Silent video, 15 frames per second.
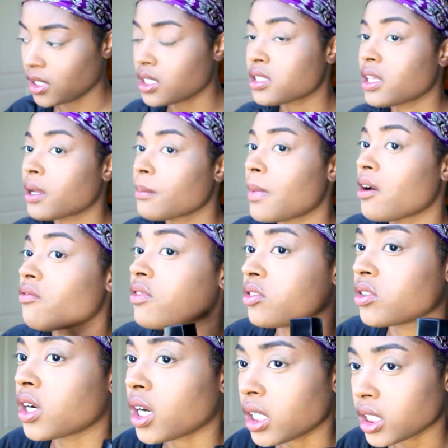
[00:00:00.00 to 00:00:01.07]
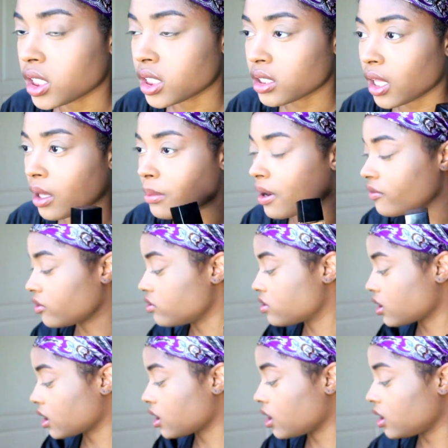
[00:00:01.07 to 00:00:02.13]
it's like my real color like my real
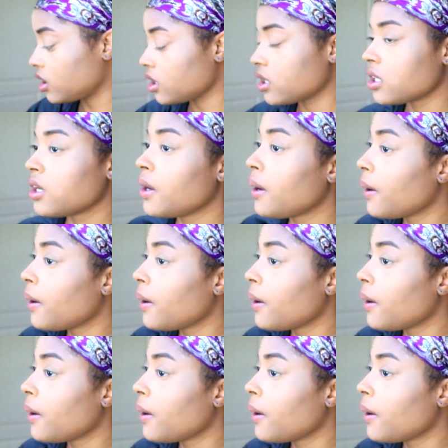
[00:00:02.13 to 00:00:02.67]
skin color